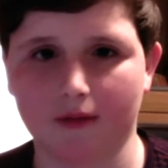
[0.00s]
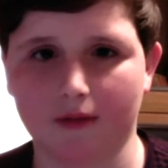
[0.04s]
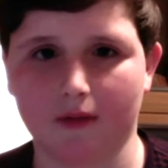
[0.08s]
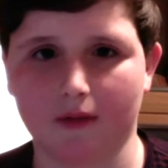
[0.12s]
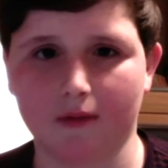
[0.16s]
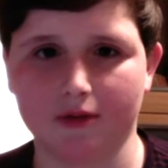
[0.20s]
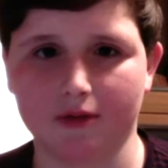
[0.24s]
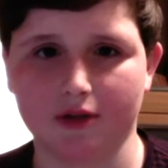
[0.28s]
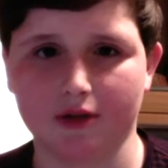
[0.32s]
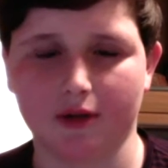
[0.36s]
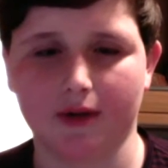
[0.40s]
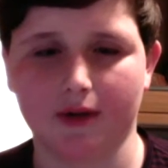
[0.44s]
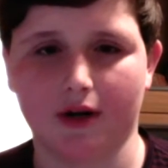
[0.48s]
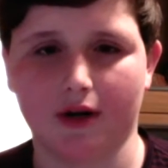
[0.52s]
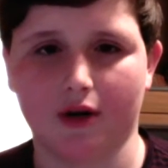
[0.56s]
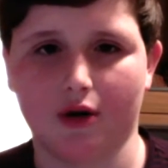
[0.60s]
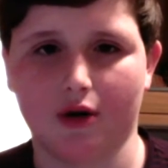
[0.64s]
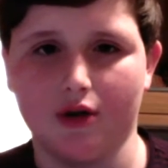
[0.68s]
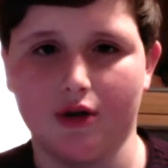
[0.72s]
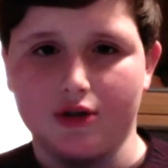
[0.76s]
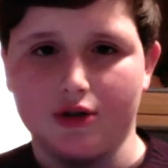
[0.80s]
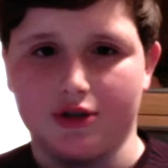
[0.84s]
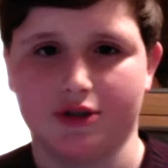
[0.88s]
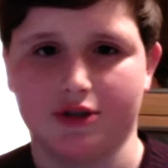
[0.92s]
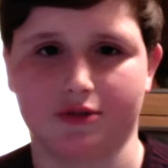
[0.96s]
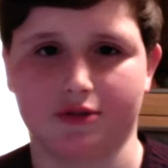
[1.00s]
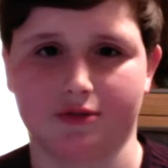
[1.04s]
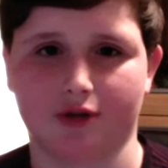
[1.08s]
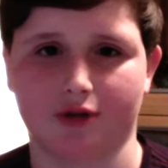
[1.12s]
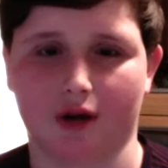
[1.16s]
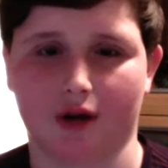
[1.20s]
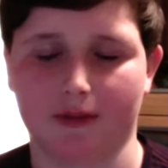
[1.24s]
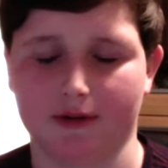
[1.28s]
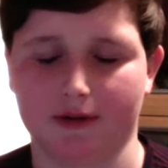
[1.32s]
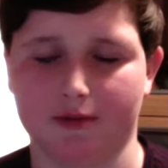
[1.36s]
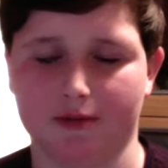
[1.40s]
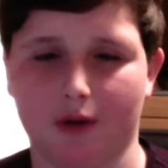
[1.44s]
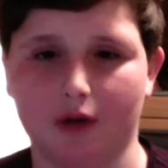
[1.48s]
was only on 100
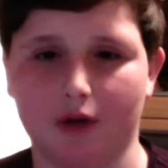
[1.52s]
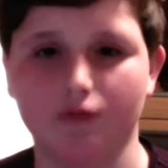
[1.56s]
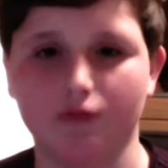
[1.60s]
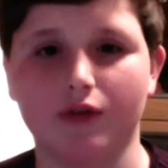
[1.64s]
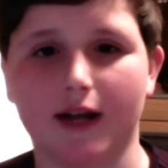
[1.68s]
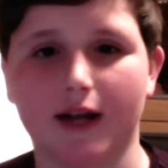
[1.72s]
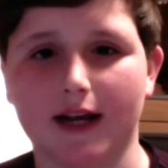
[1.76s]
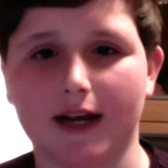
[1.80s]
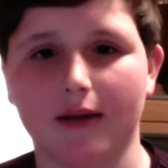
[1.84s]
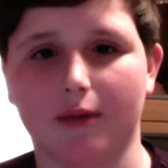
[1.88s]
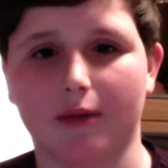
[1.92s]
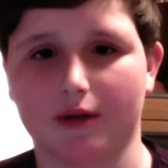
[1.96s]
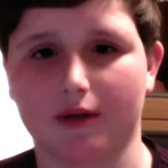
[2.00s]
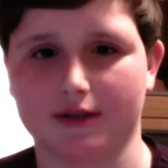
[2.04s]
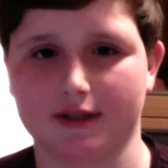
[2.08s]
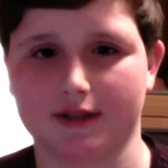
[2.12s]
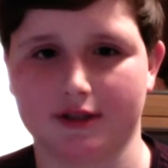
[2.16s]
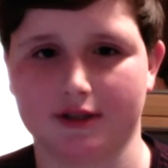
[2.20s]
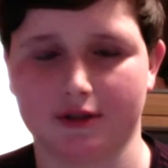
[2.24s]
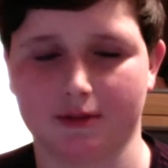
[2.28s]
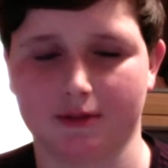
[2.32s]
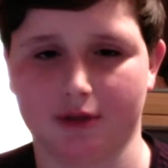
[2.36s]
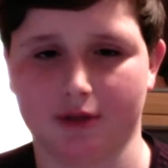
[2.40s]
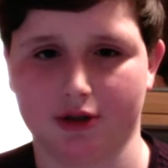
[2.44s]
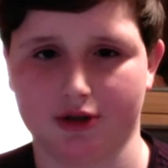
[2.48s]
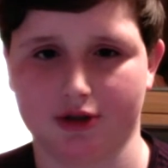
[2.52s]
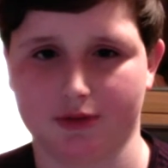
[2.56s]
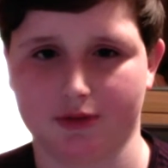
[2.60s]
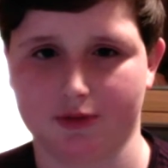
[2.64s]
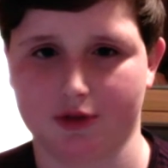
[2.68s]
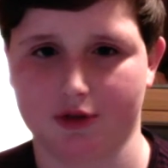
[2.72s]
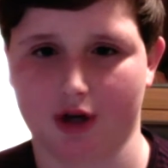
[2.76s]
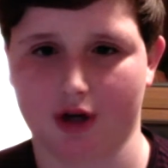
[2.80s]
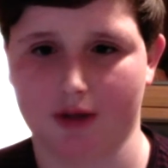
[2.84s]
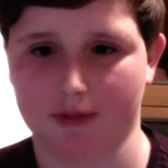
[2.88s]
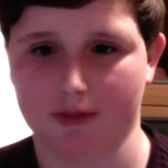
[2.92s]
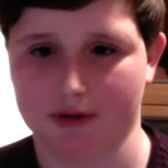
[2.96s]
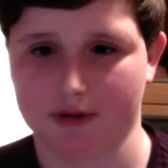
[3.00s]
subscribers but I really wanted some more
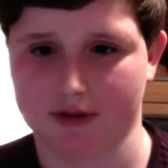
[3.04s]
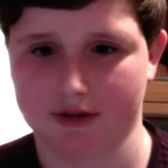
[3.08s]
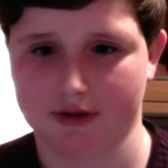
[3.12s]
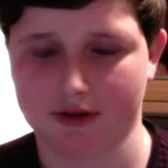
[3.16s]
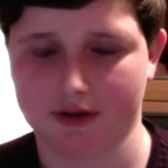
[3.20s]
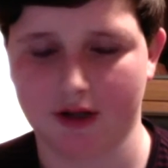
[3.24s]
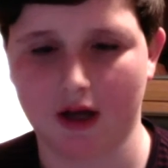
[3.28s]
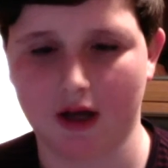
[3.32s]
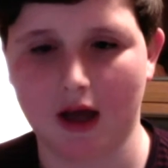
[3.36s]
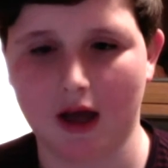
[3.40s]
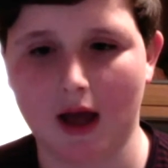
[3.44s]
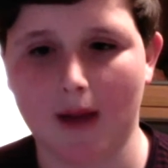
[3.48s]
subscribers,